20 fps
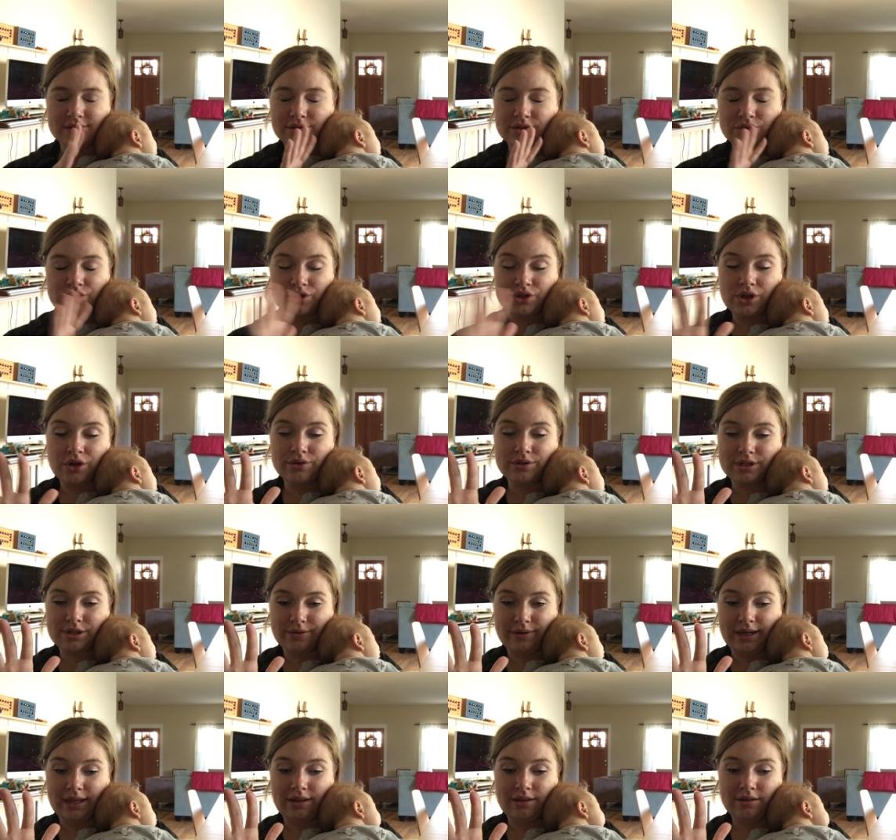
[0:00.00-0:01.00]
So
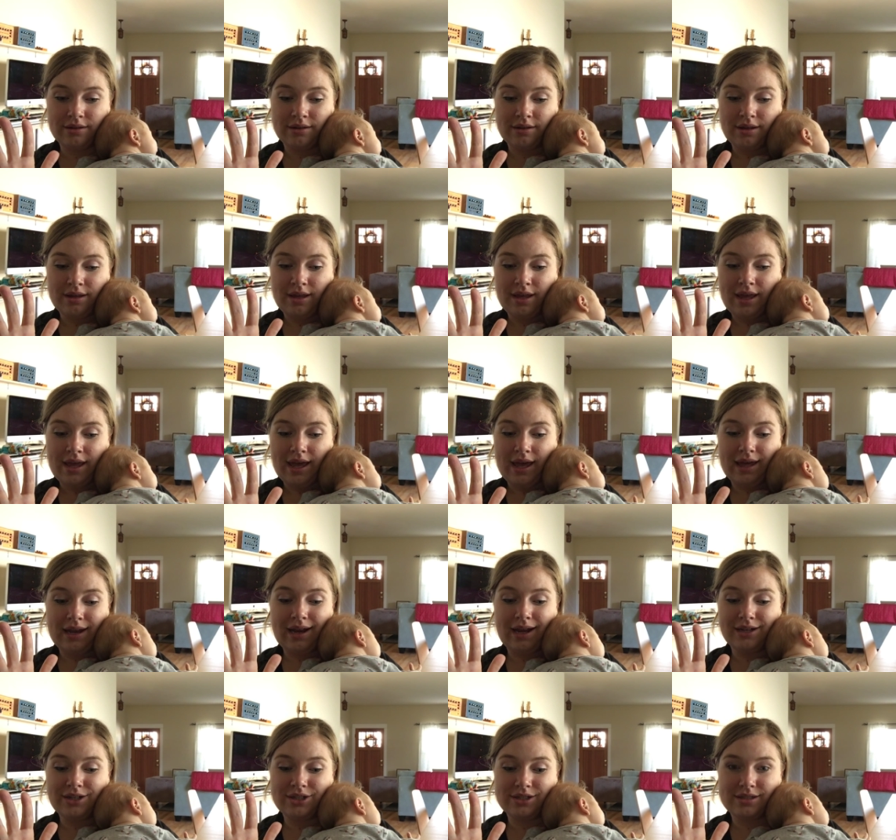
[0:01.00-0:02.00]
surreal. And
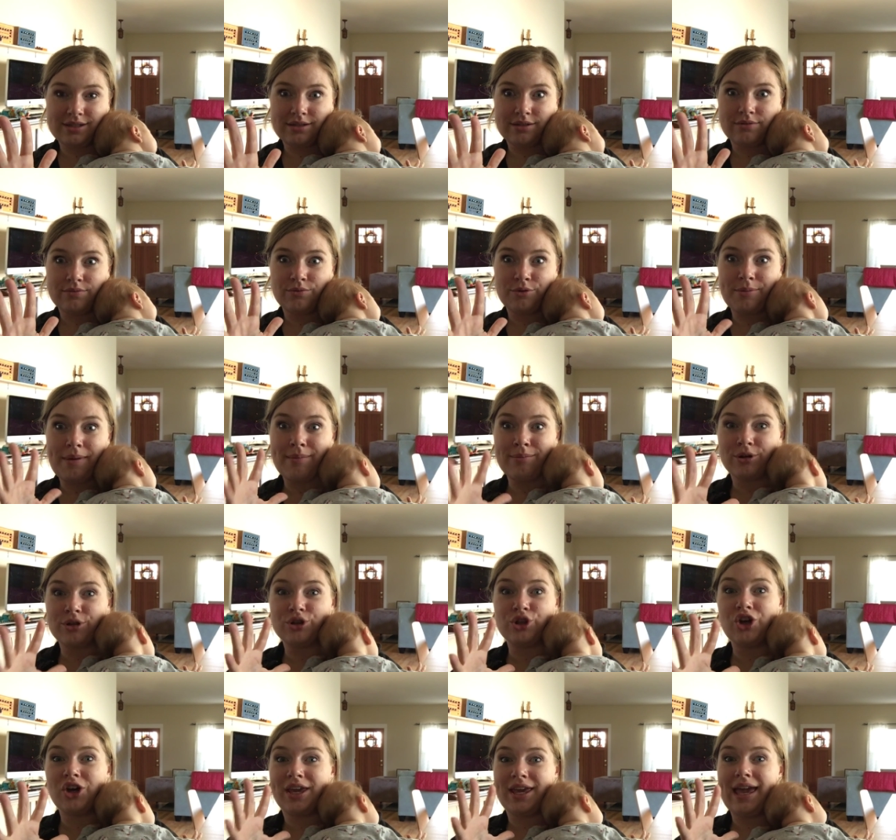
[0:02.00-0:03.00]
I just remember
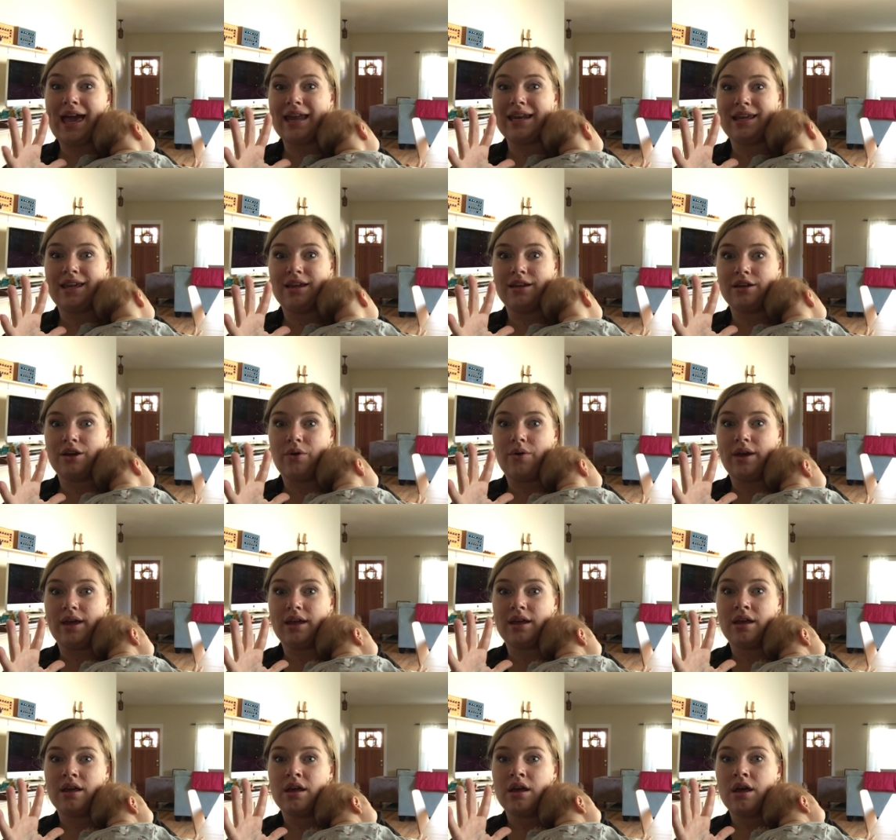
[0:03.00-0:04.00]
looking at Ian
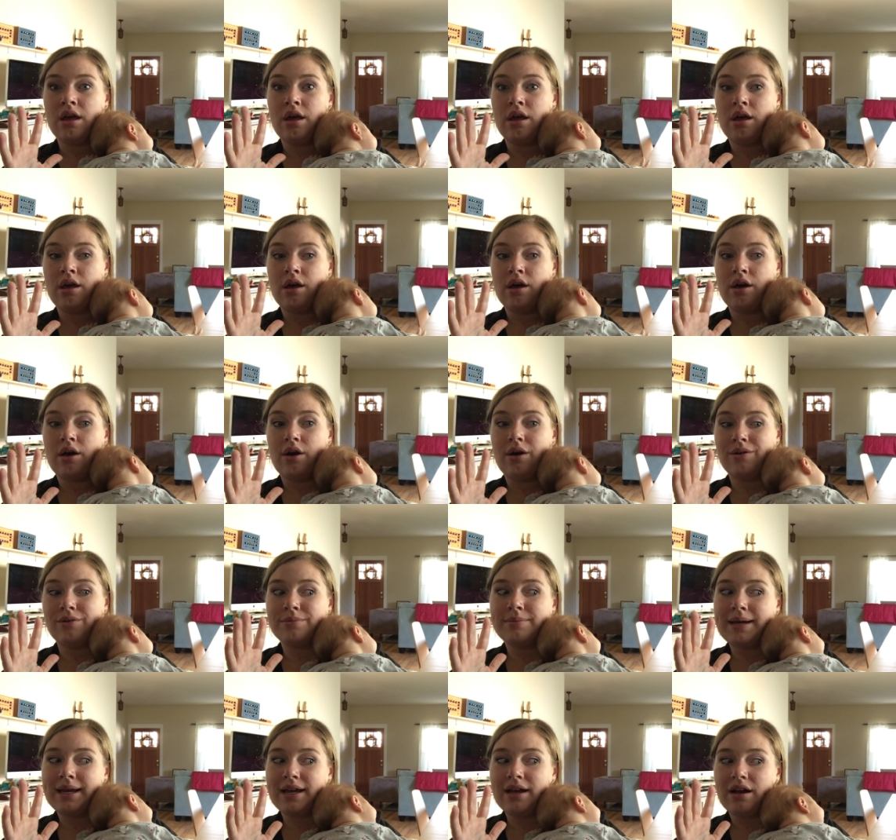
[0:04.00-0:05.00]
going, oh
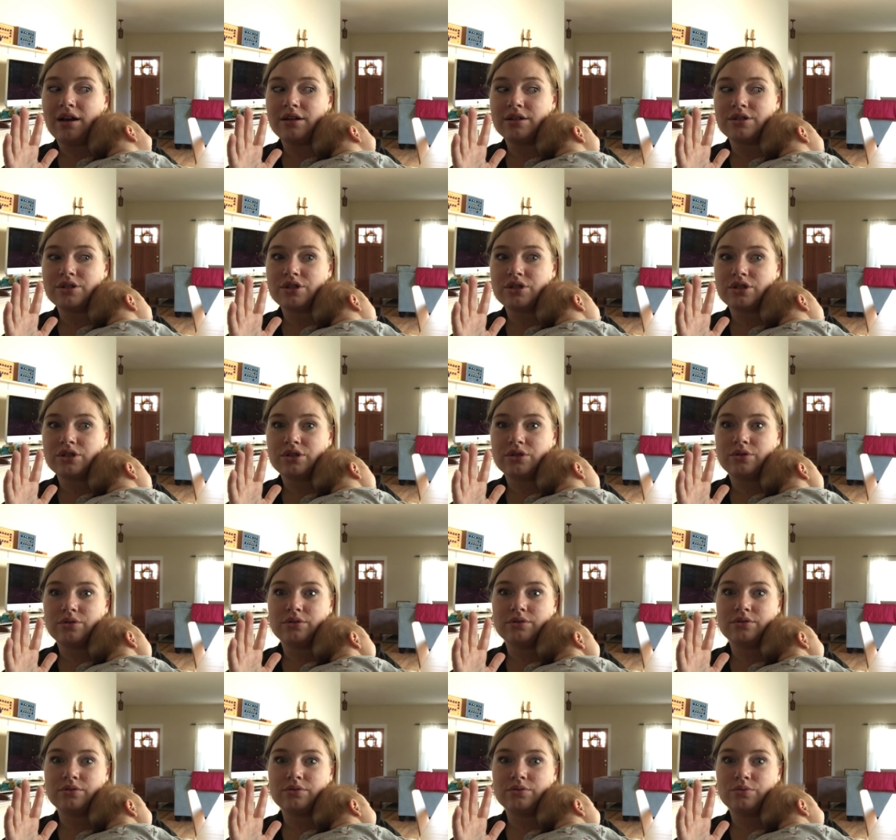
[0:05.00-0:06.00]
my gosh,
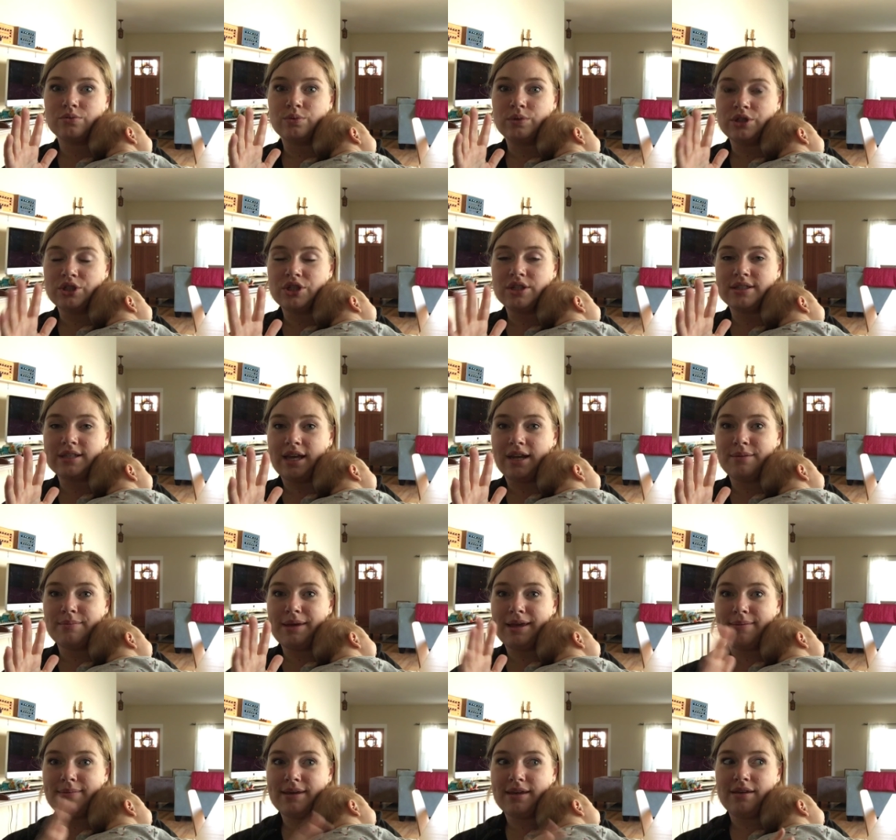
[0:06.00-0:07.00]
we just had a
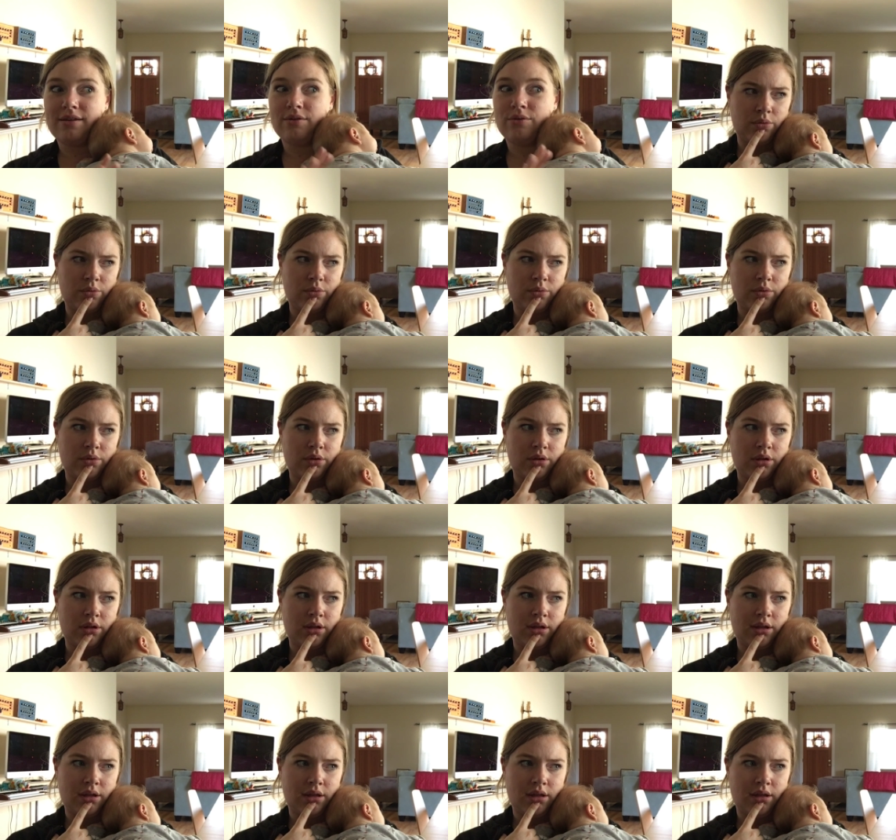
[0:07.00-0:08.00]
baby.
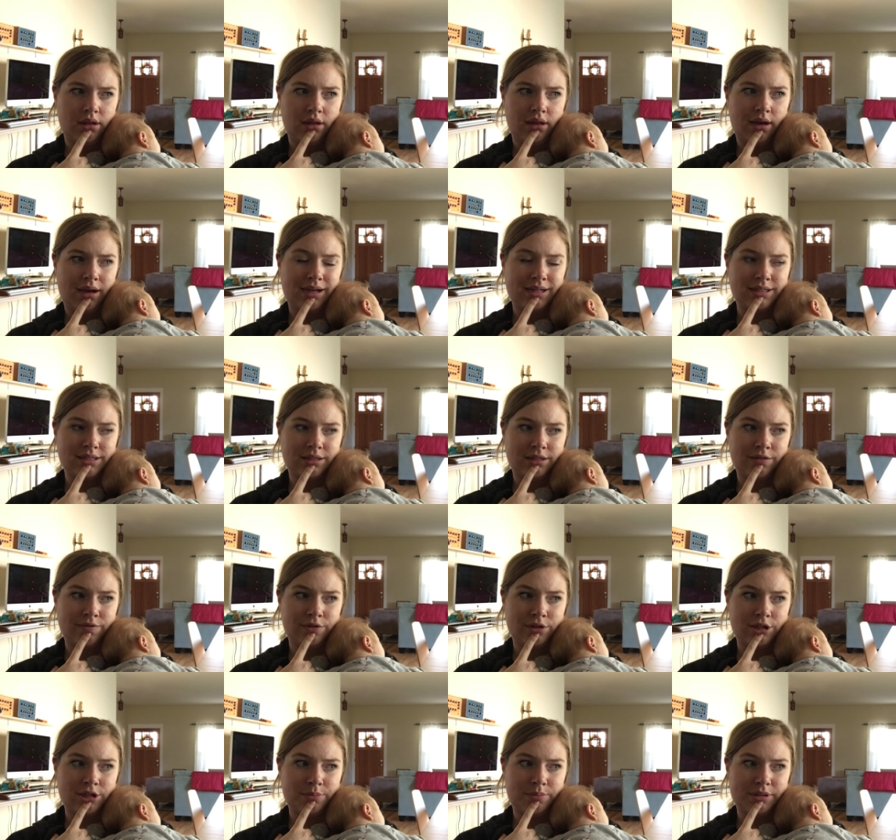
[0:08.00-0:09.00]
I
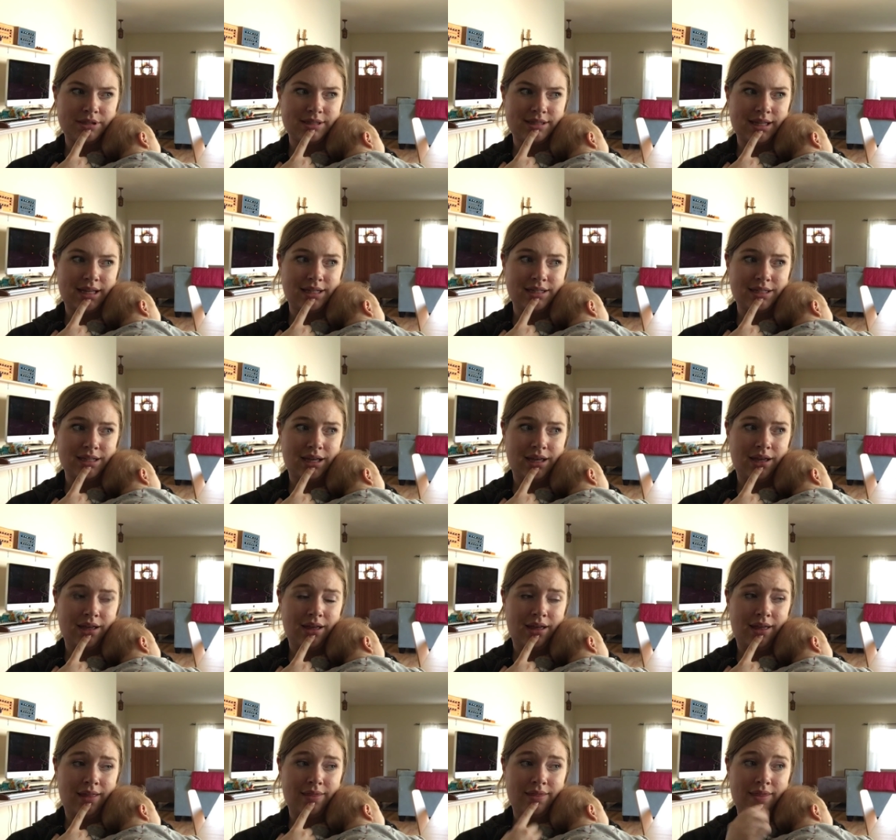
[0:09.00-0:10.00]
delivered the
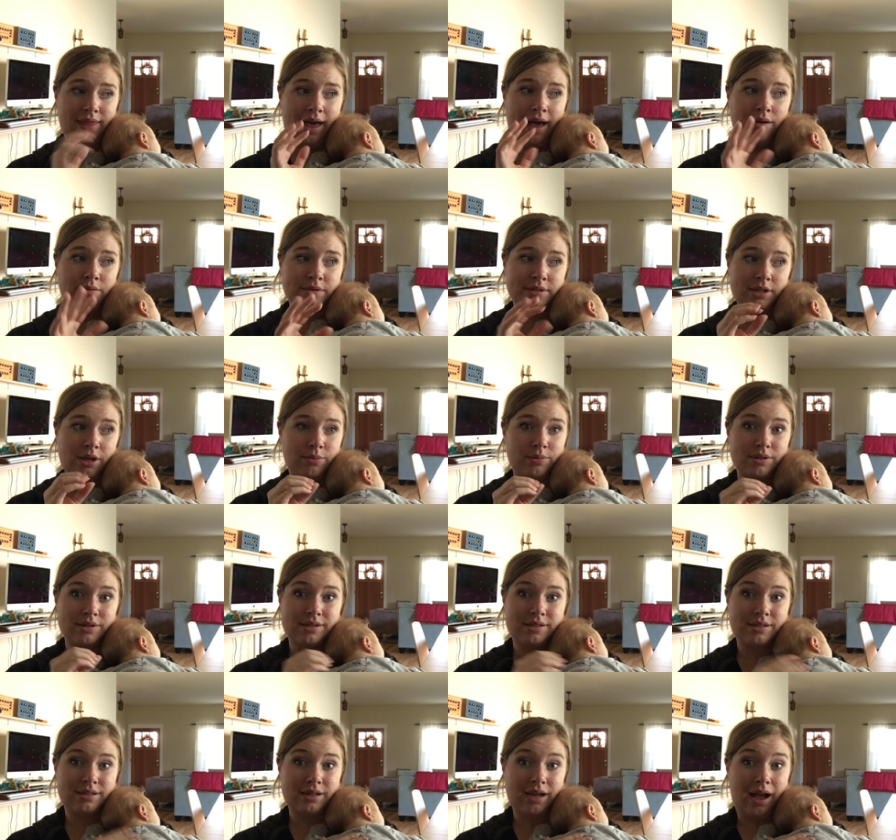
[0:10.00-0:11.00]
placenta, and that was
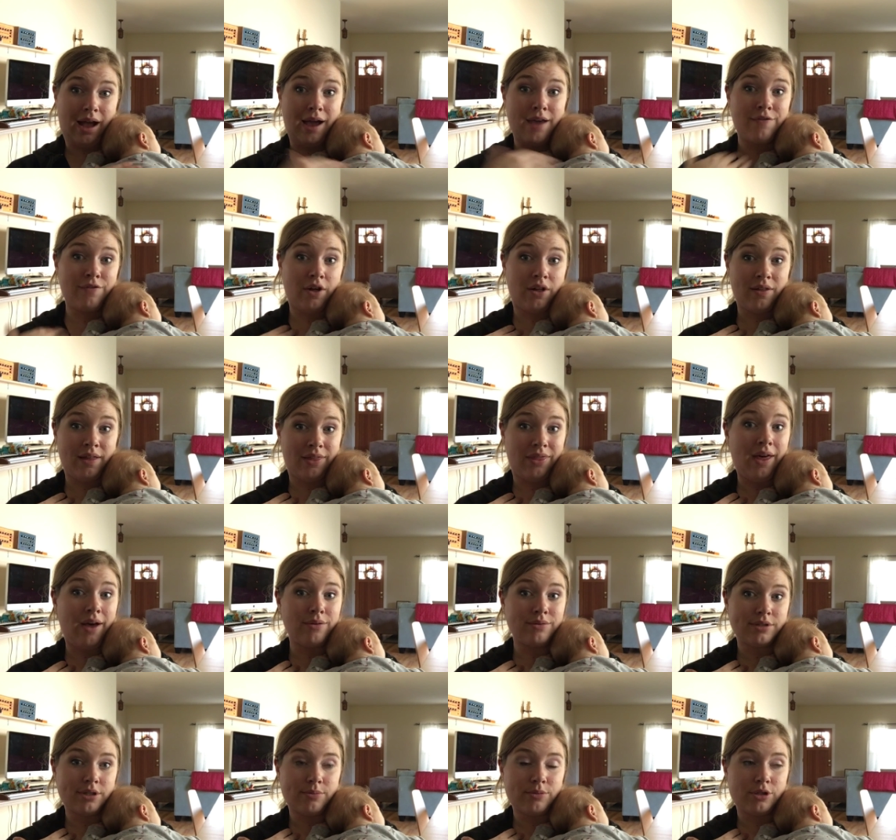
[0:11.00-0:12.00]
almost, I felt like that
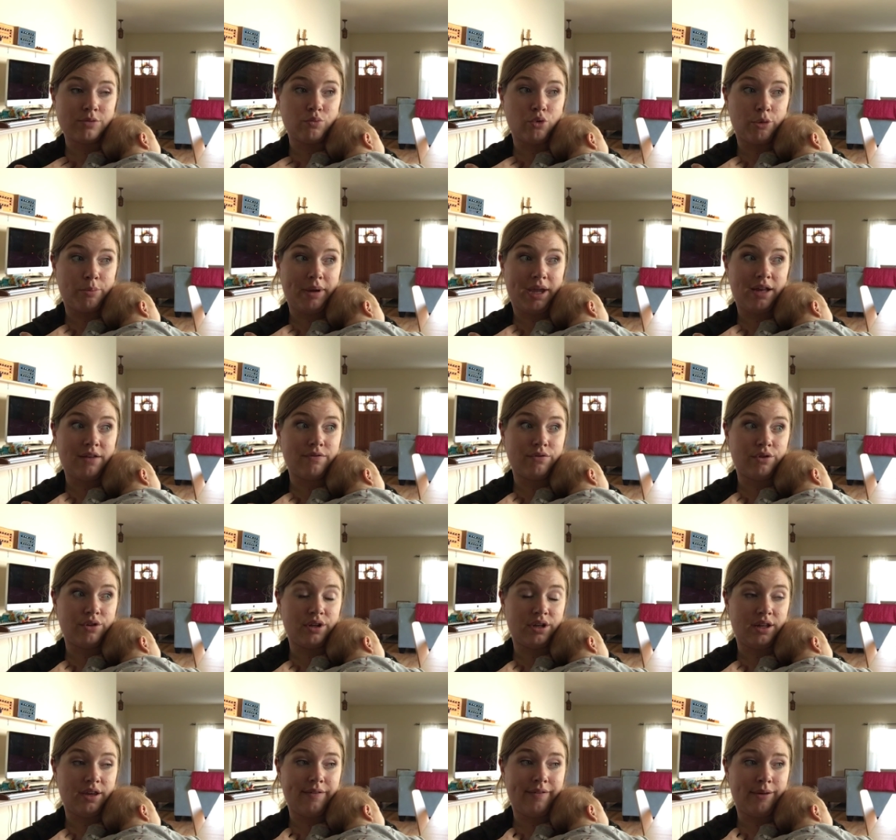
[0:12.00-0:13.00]
was almost more painful
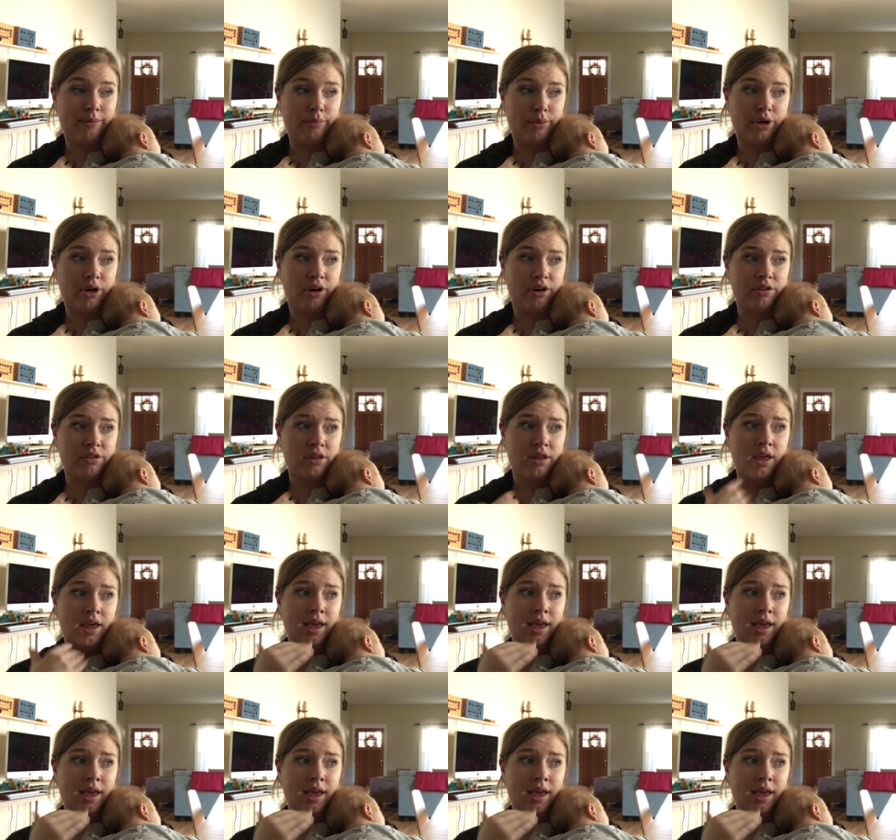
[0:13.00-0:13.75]
than giving birth.